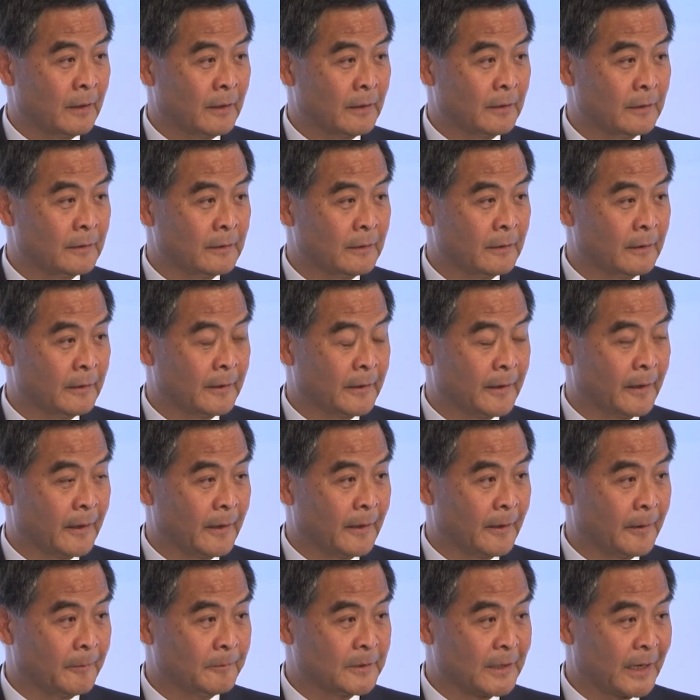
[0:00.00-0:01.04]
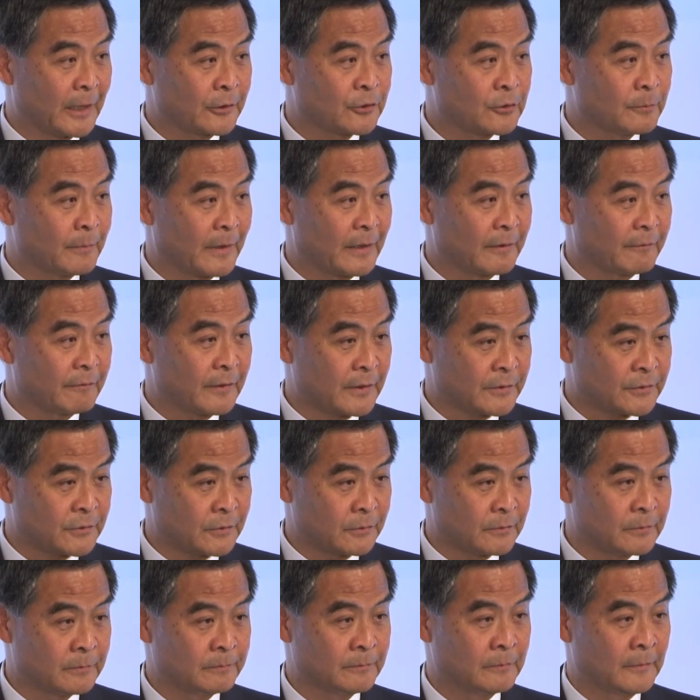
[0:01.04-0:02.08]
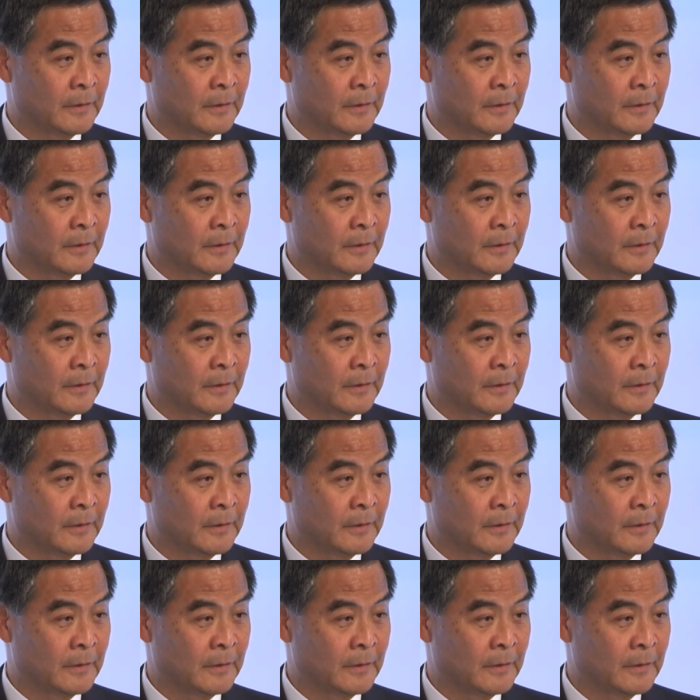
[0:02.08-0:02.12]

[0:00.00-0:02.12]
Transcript: in the election manifesto,